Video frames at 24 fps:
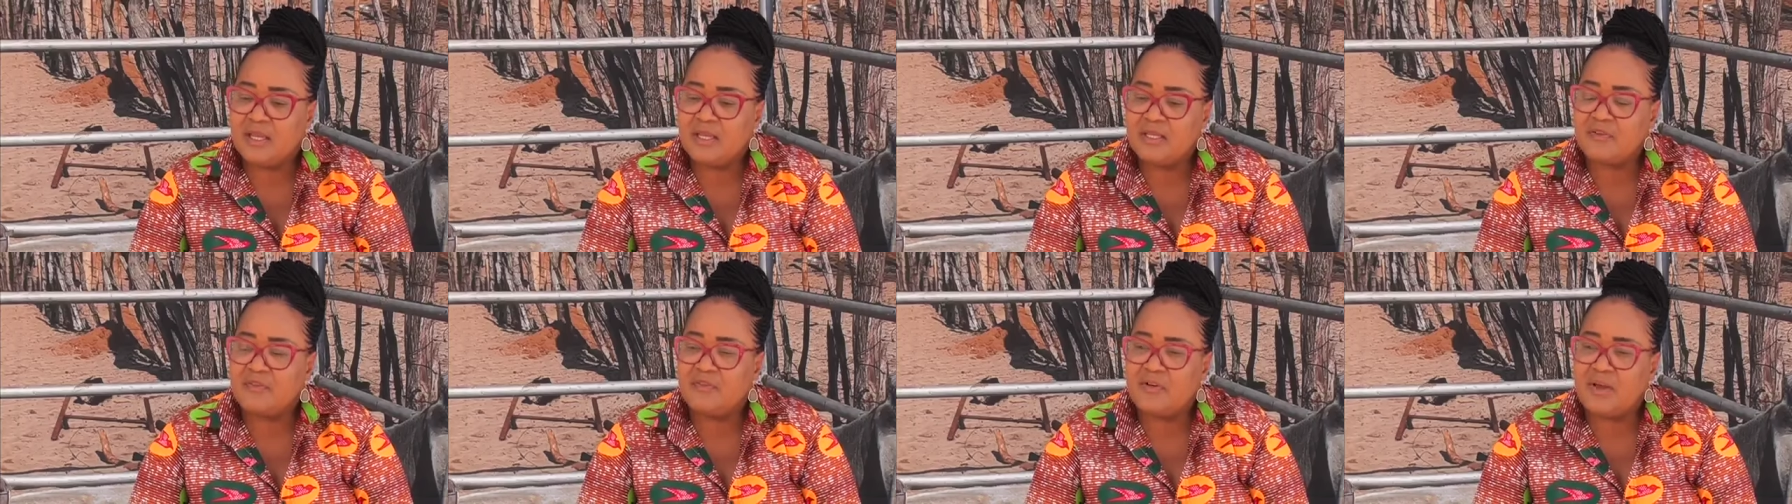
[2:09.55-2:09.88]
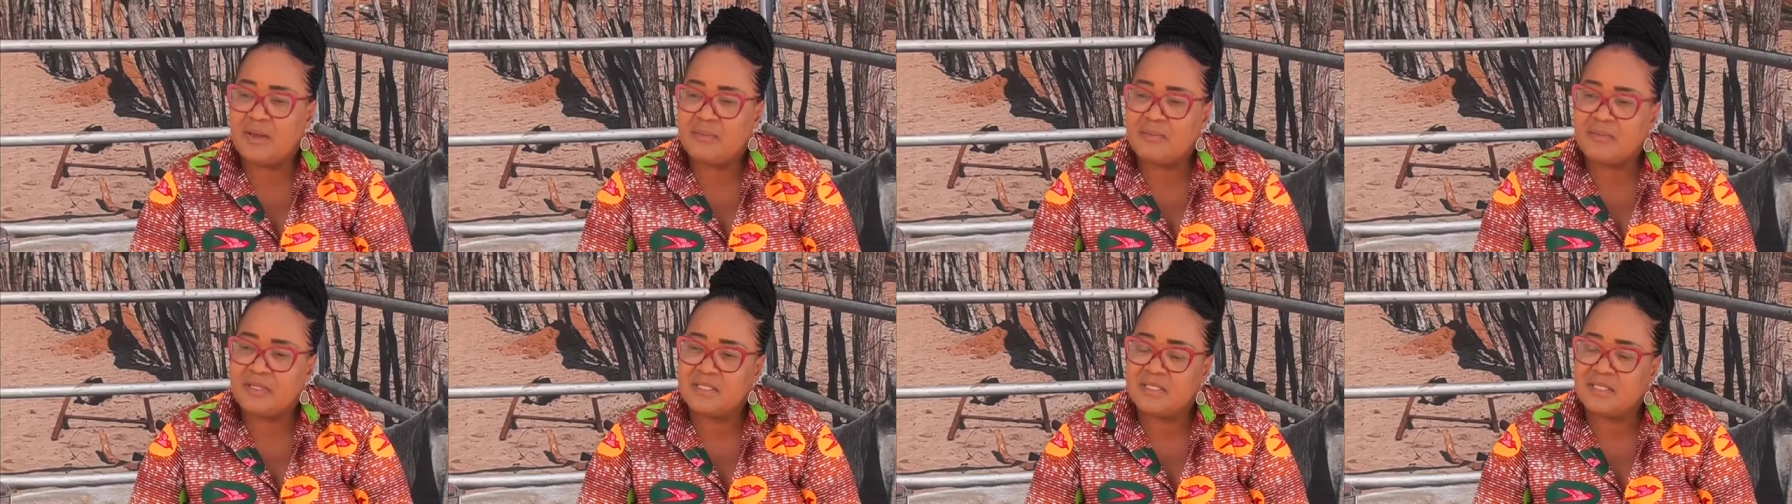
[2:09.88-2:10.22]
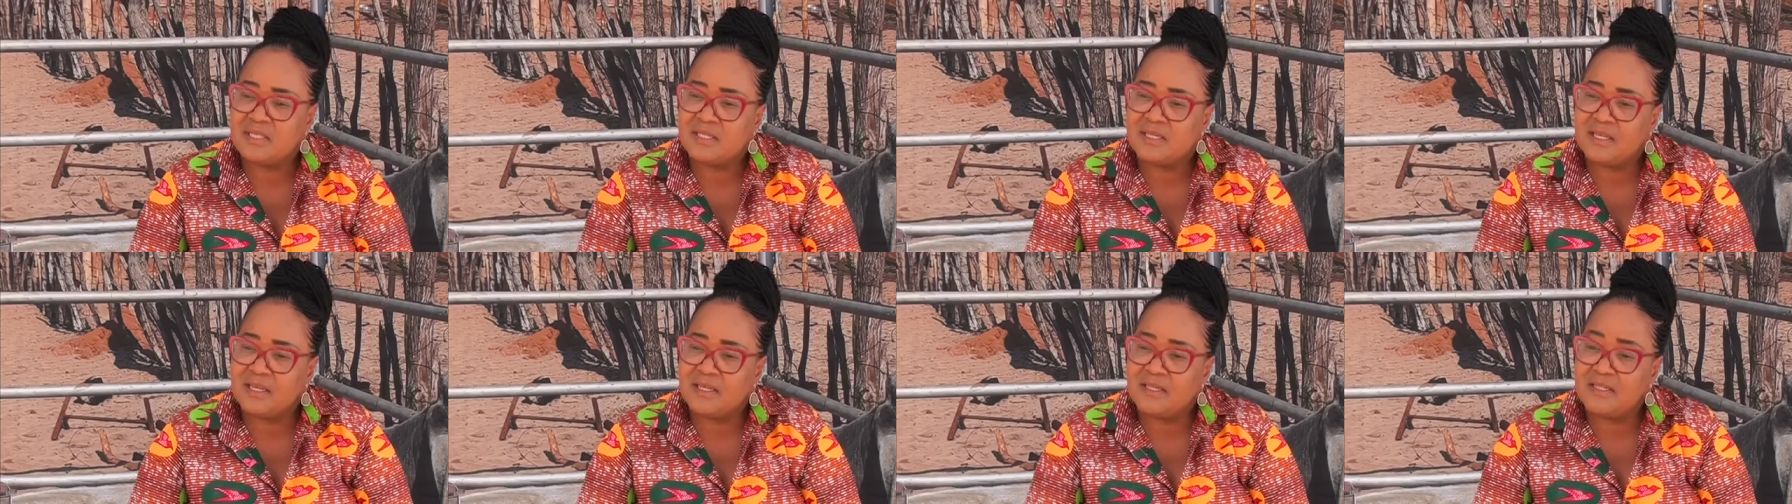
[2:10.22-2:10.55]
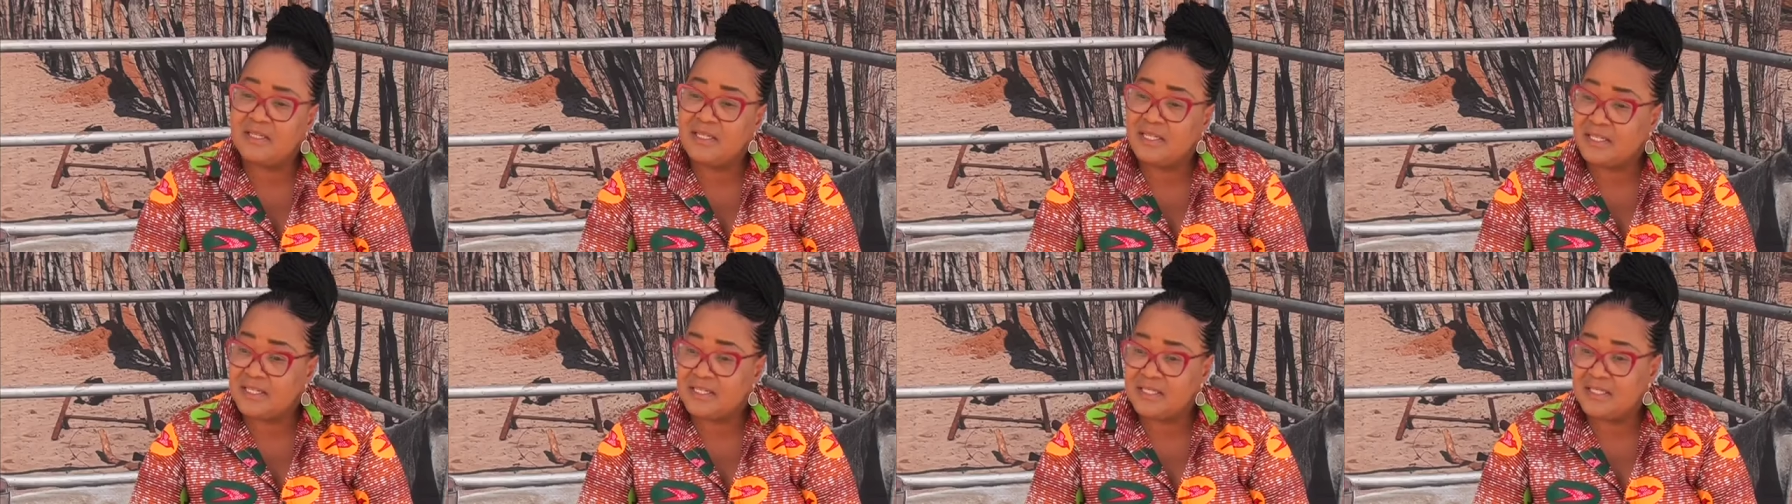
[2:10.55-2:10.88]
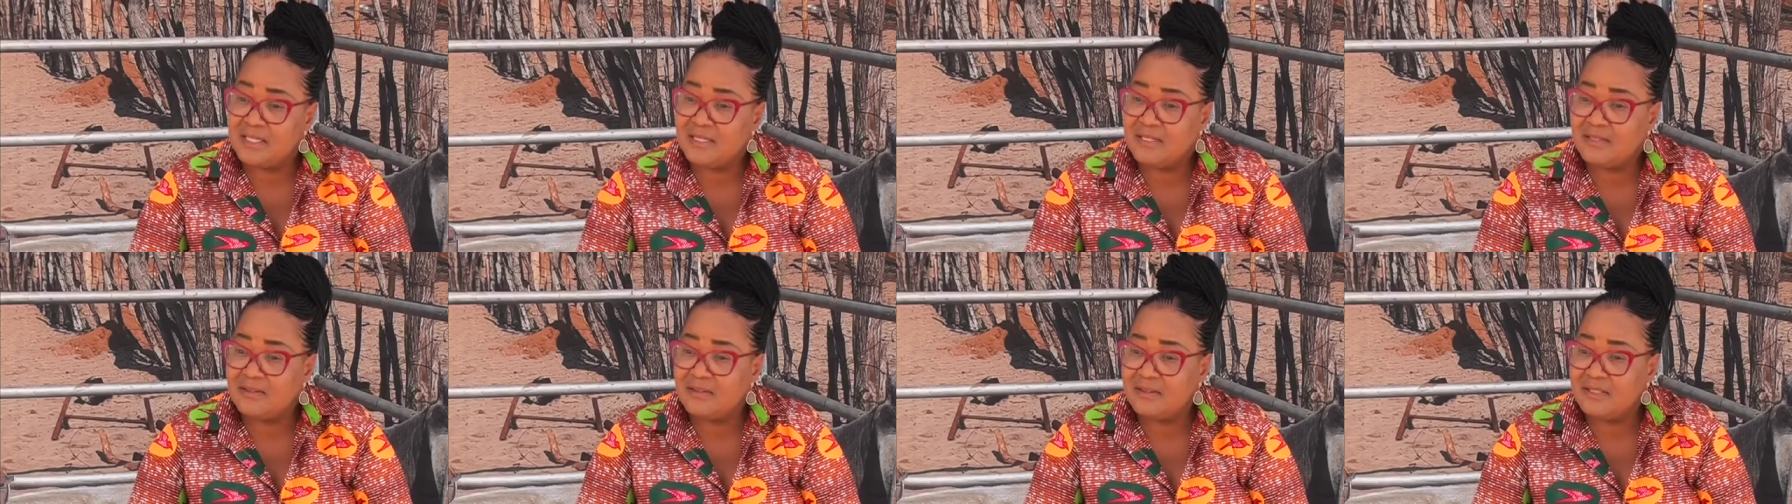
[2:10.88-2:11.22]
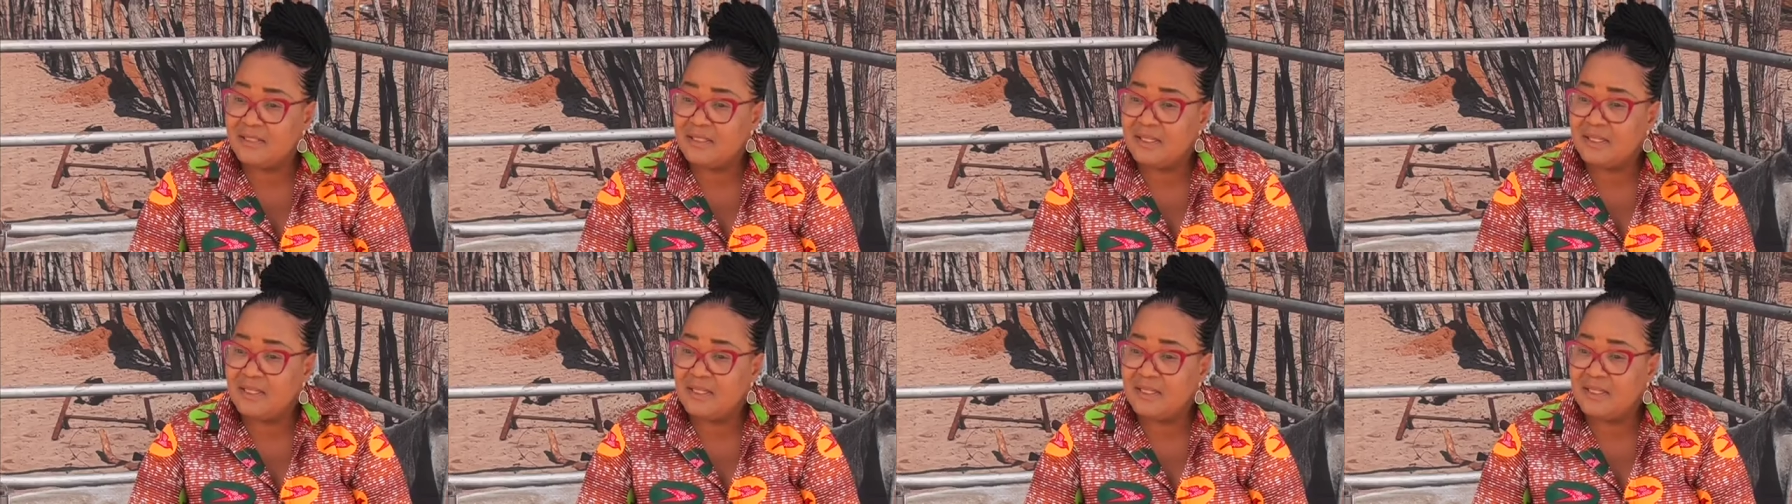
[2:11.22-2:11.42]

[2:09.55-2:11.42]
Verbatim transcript: at farmers that are earning a salary